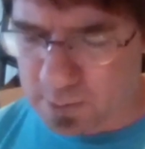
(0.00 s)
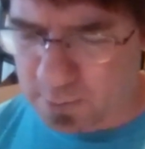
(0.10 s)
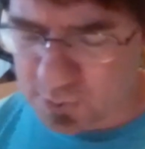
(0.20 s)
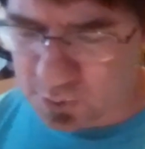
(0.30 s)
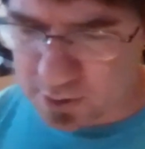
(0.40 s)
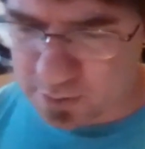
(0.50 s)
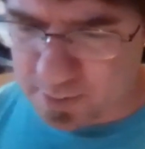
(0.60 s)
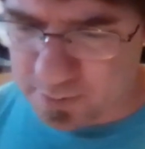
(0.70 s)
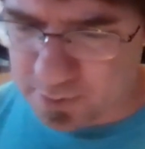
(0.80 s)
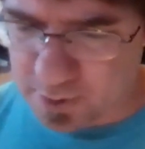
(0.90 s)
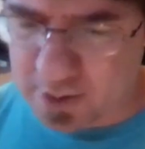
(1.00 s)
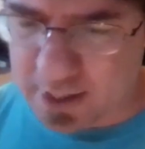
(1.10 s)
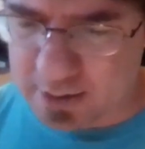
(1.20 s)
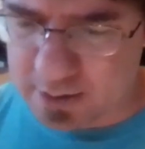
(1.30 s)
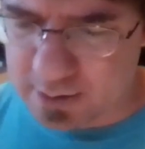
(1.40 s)
also trying to remember,
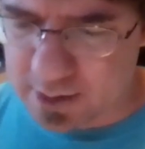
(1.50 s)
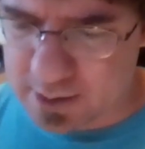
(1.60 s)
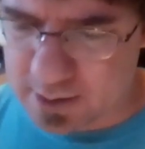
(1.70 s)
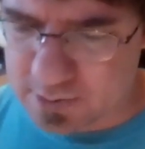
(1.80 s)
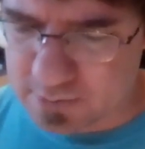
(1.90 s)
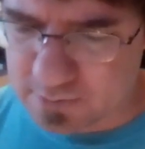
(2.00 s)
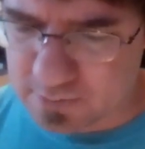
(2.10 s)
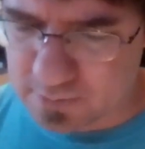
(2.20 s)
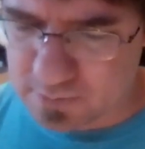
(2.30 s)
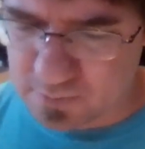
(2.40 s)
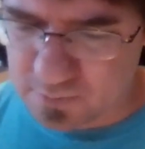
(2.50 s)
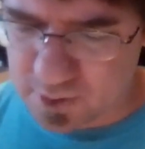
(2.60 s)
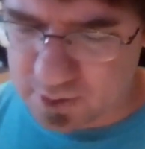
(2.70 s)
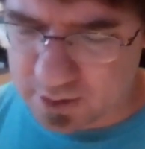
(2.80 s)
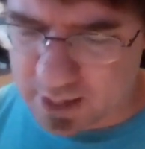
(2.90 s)
okay, London is
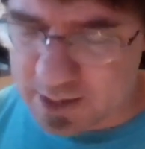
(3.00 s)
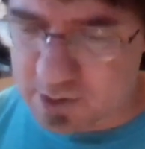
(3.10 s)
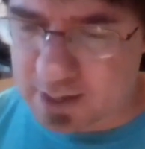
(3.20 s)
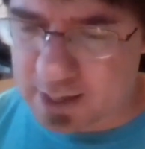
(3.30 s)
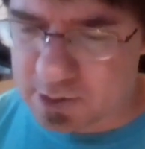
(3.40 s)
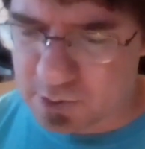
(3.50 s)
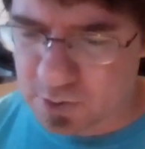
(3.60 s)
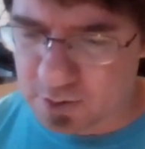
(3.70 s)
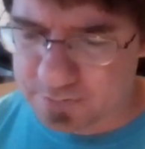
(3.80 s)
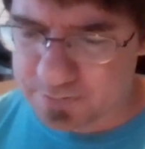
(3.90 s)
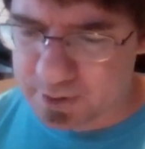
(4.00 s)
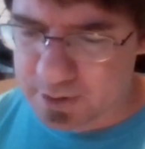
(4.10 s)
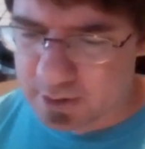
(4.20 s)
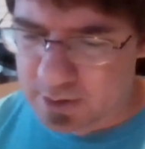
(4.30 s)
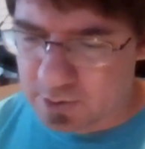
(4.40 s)
fairly light. Okay, cool.
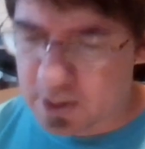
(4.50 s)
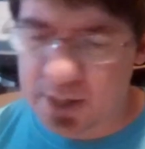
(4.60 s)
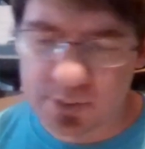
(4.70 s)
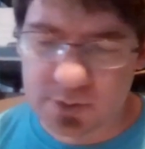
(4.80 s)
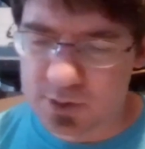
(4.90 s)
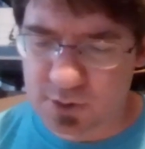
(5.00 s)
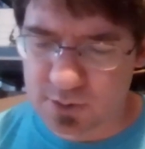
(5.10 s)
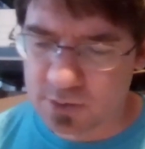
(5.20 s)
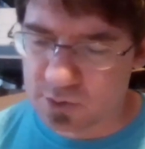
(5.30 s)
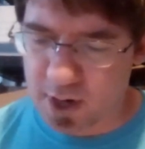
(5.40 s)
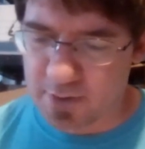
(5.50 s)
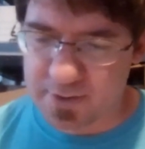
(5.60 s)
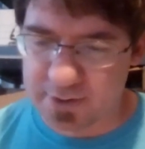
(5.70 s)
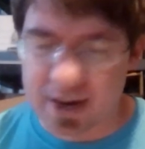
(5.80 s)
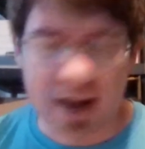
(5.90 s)
Cool. I was just trying to
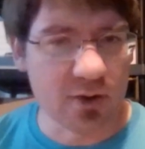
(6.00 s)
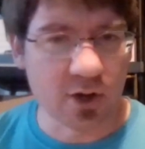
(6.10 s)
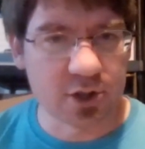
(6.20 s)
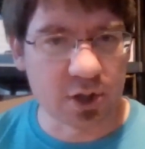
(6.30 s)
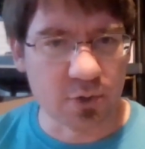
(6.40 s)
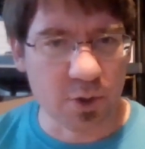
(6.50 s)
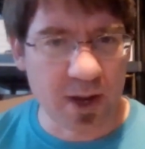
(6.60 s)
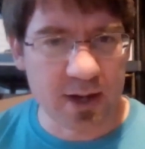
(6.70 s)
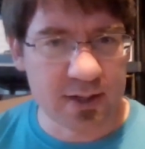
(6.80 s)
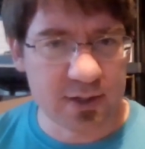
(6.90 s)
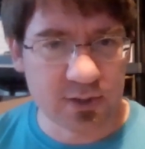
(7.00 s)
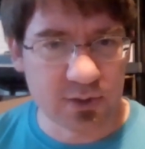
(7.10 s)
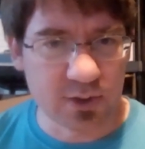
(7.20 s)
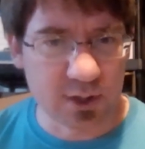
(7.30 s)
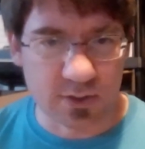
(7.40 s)
figure out how large our robot is
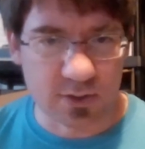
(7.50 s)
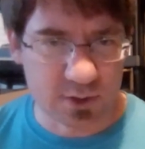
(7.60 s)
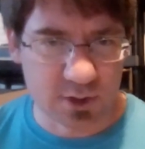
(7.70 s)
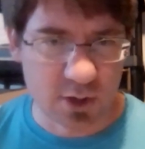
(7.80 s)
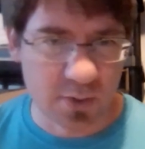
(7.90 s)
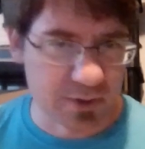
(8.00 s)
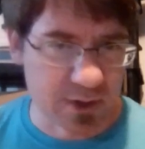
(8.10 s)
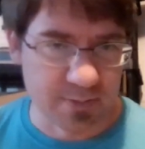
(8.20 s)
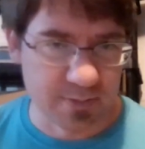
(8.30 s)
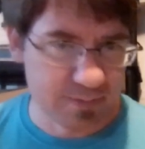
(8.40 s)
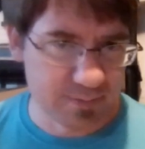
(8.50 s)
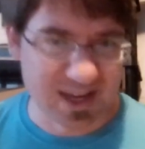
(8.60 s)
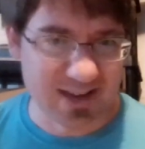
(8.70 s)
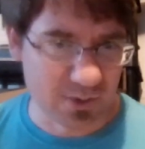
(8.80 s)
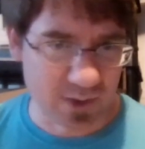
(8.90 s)
so that to know whether I'm
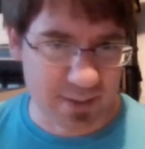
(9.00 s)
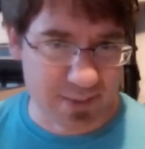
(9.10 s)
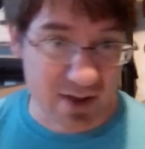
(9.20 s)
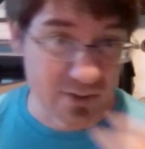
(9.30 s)
paying the right amount